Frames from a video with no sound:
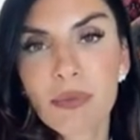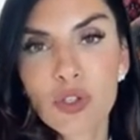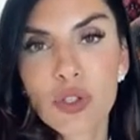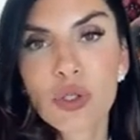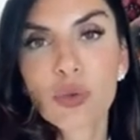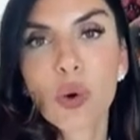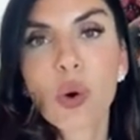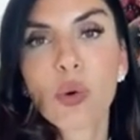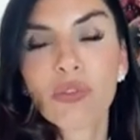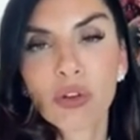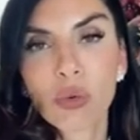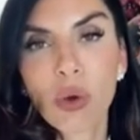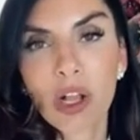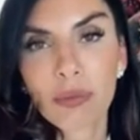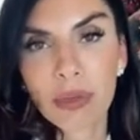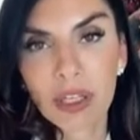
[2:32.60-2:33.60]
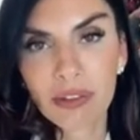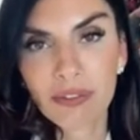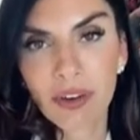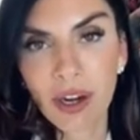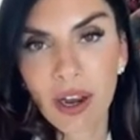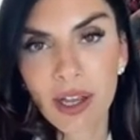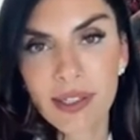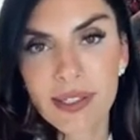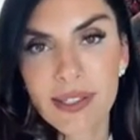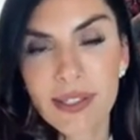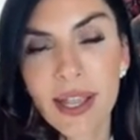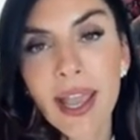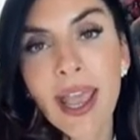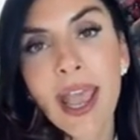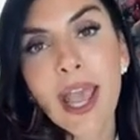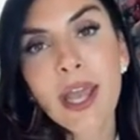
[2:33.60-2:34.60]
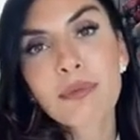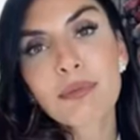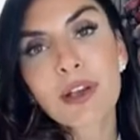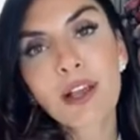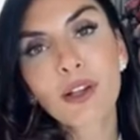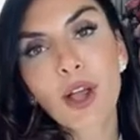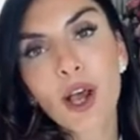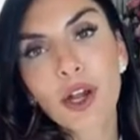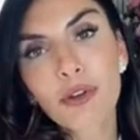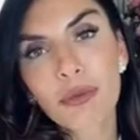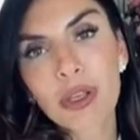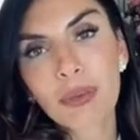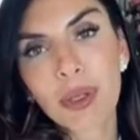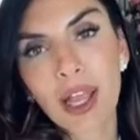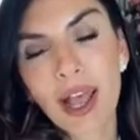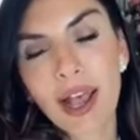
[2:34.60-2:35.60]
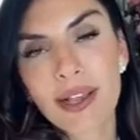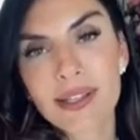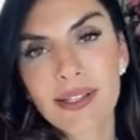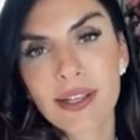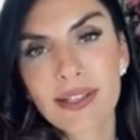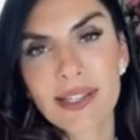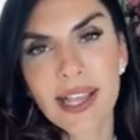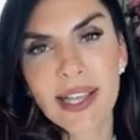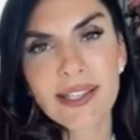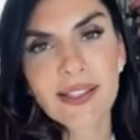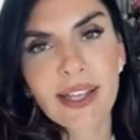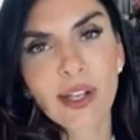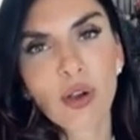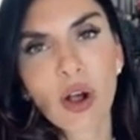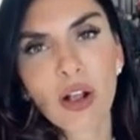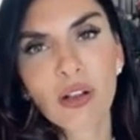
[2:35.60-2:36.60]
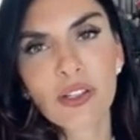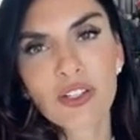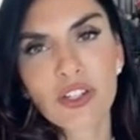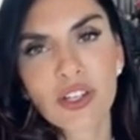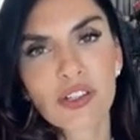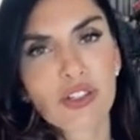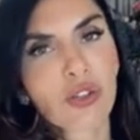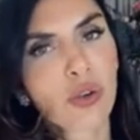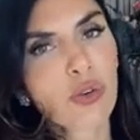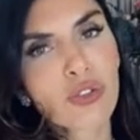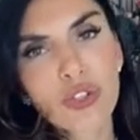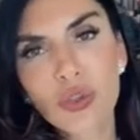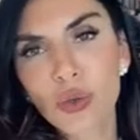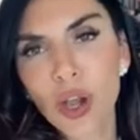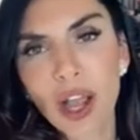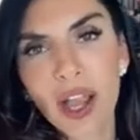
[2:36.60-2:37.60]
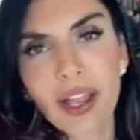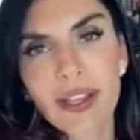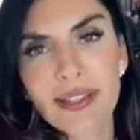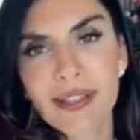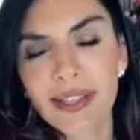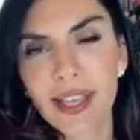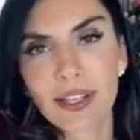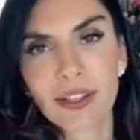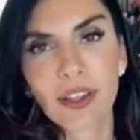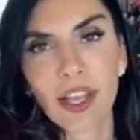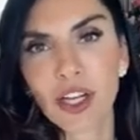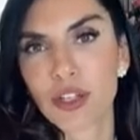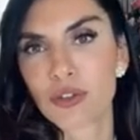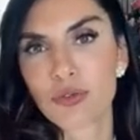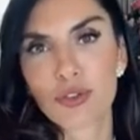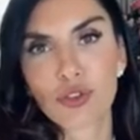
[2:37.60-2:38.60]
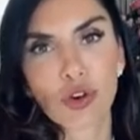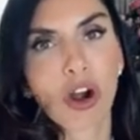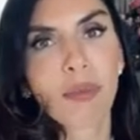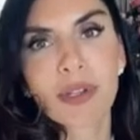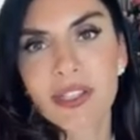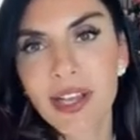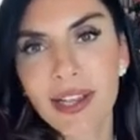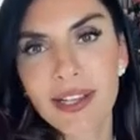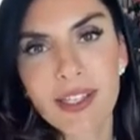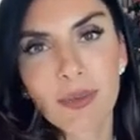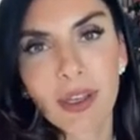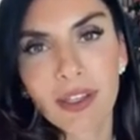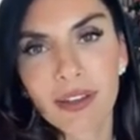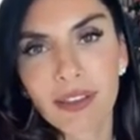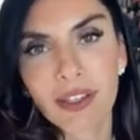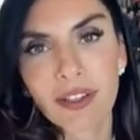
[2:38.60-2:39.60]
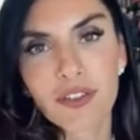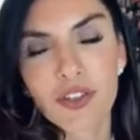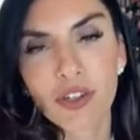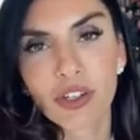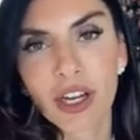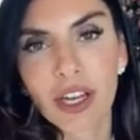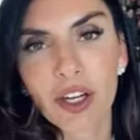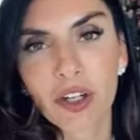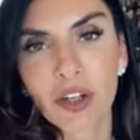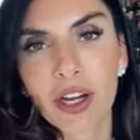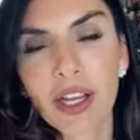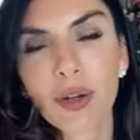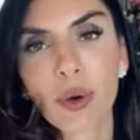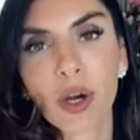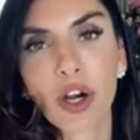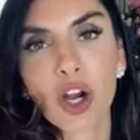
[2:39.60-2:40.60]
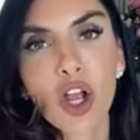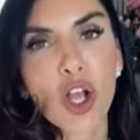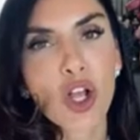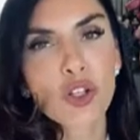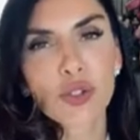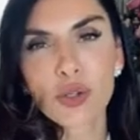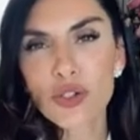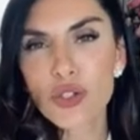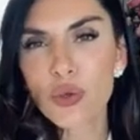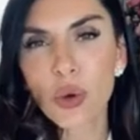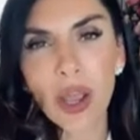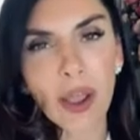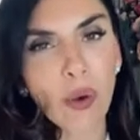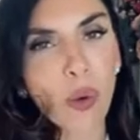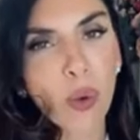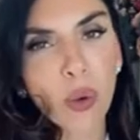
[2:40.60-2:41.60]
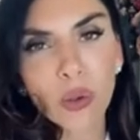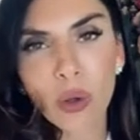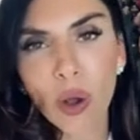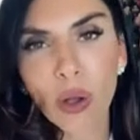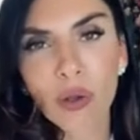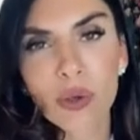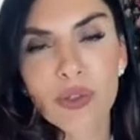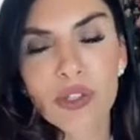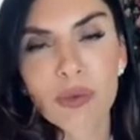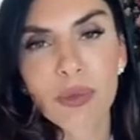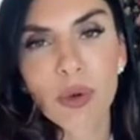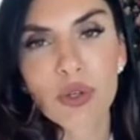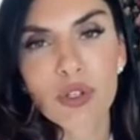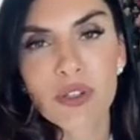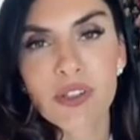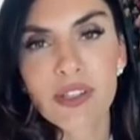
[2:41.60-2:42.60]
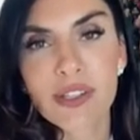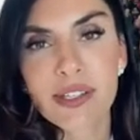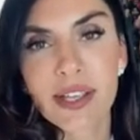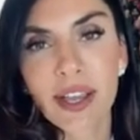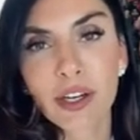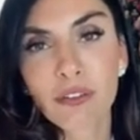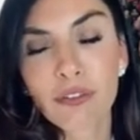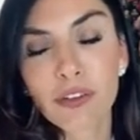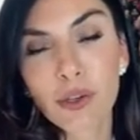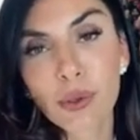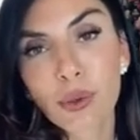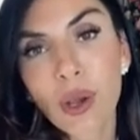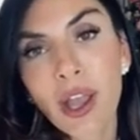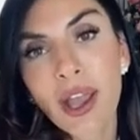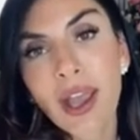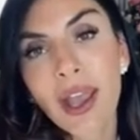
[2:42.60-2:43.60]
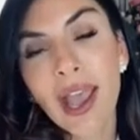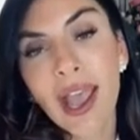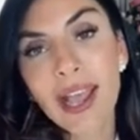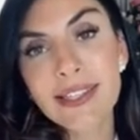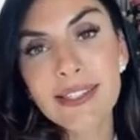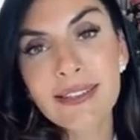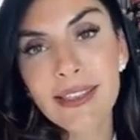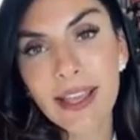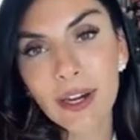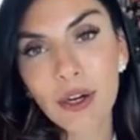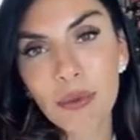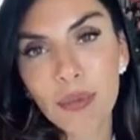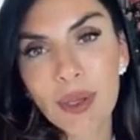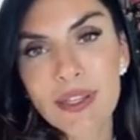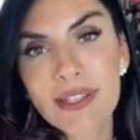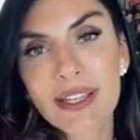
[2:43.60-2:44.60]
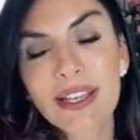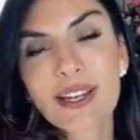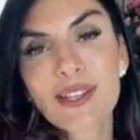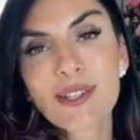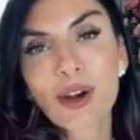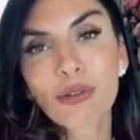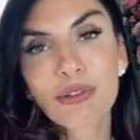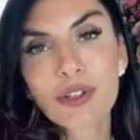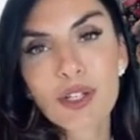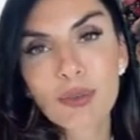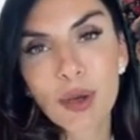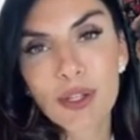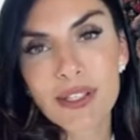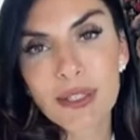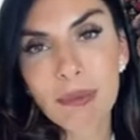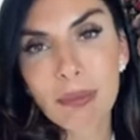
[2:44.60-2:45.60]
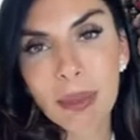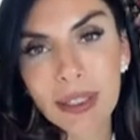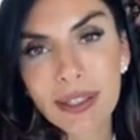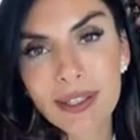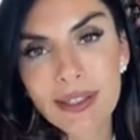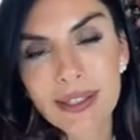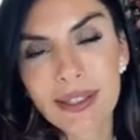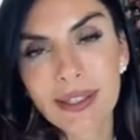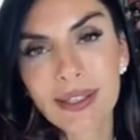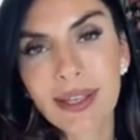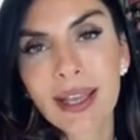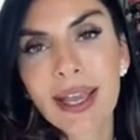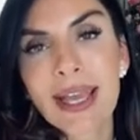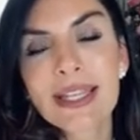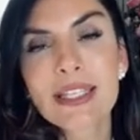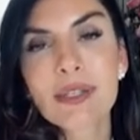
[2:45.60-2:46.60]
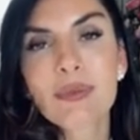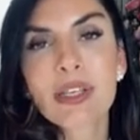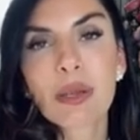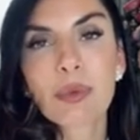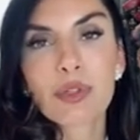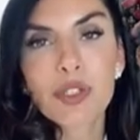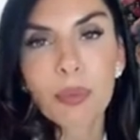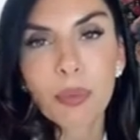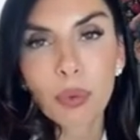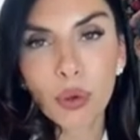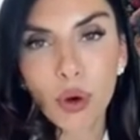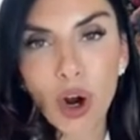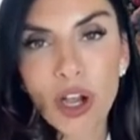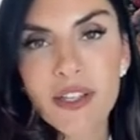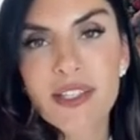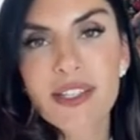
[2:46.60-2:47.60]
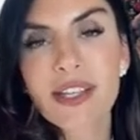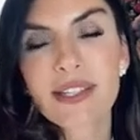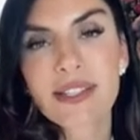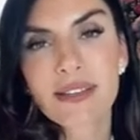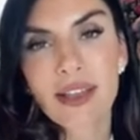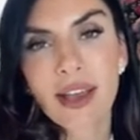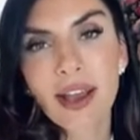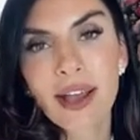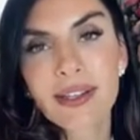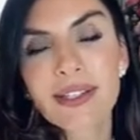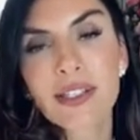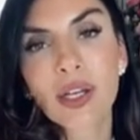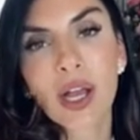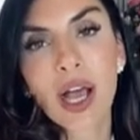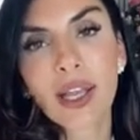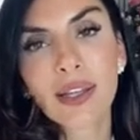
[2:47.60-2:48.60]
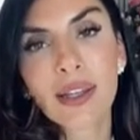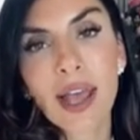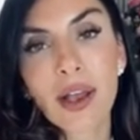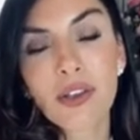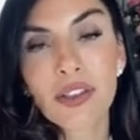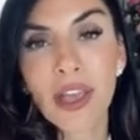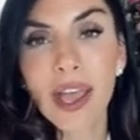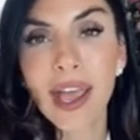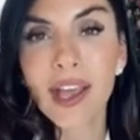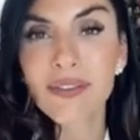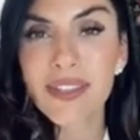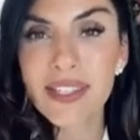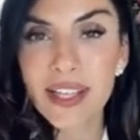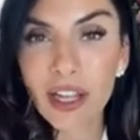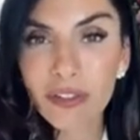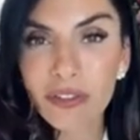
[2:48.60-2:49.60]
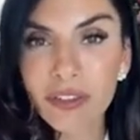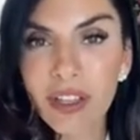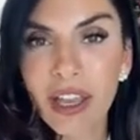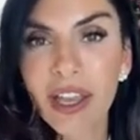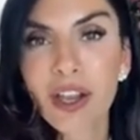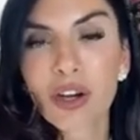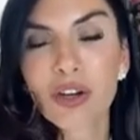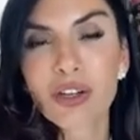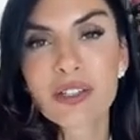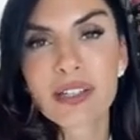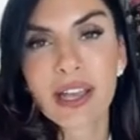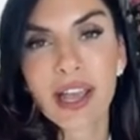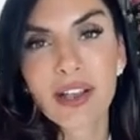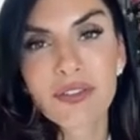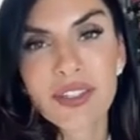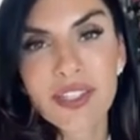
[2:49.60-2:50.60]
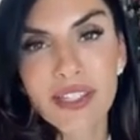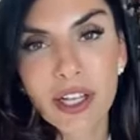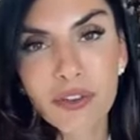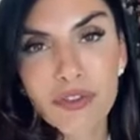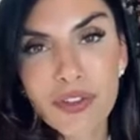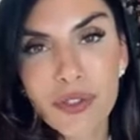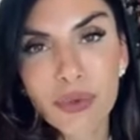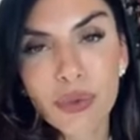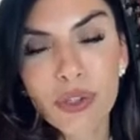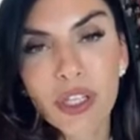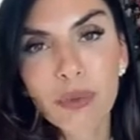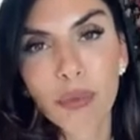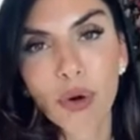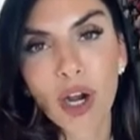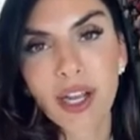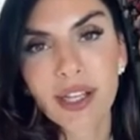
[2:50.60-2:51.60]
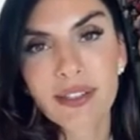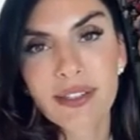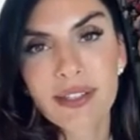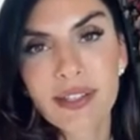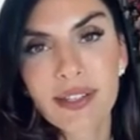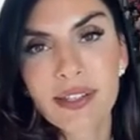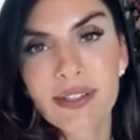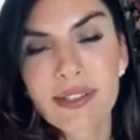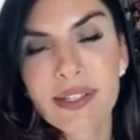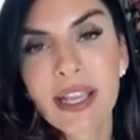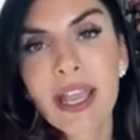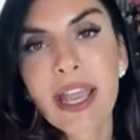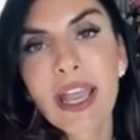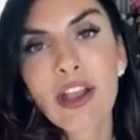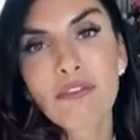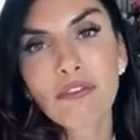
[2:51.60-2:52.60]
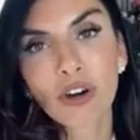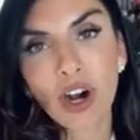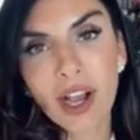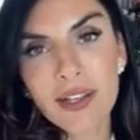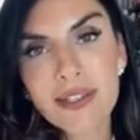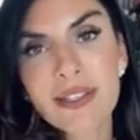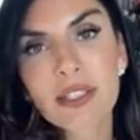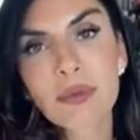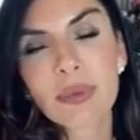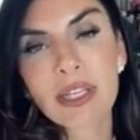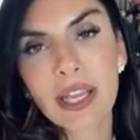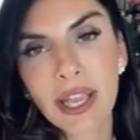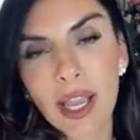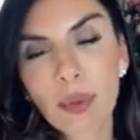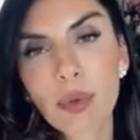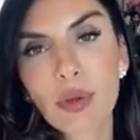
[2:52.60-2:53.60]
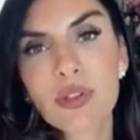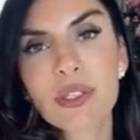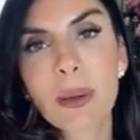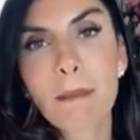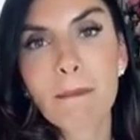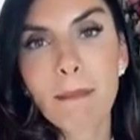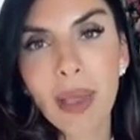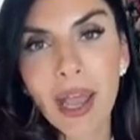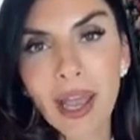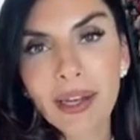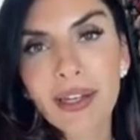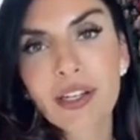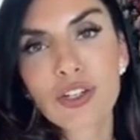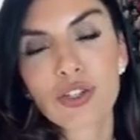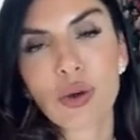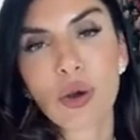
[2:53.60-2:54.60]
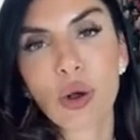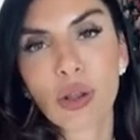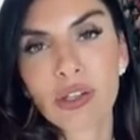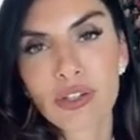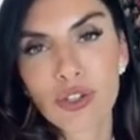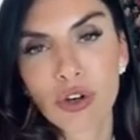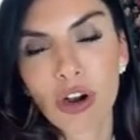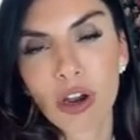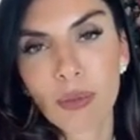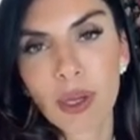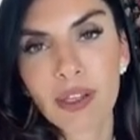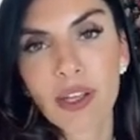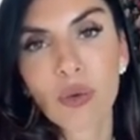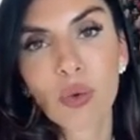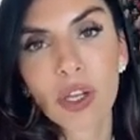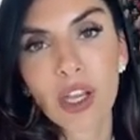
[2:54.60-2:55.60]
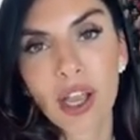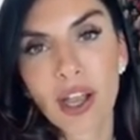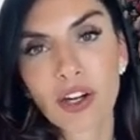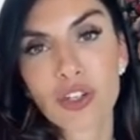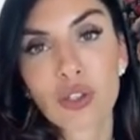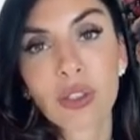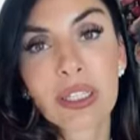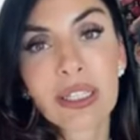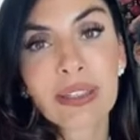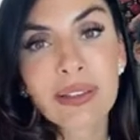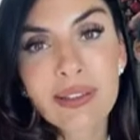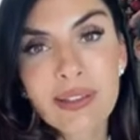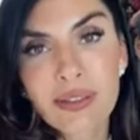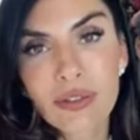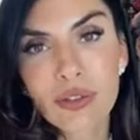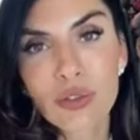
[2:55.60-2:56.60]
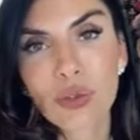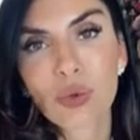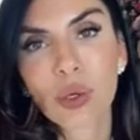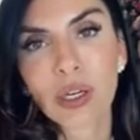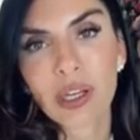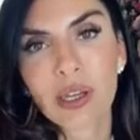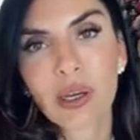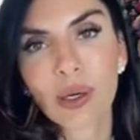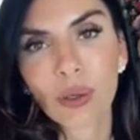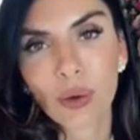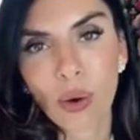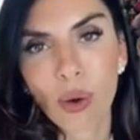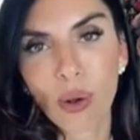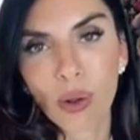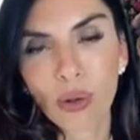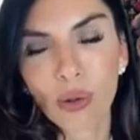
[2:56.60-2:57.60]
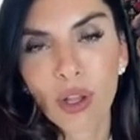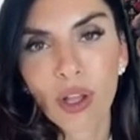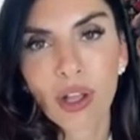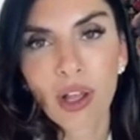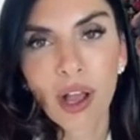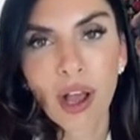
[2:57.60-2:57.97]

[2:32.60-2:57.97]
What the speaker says: too overwhelming for us. And a lot of people ask us, as psychologists, don't you guys get like traumatized by the things you're hearing, or don't you hold all those emotions inside of you? As therapists, it is our responsibility to be able to process that, to allow, to have self-care, to have self-soothing practices, for us to be able to manage all the trauma that we actually listen to or hear all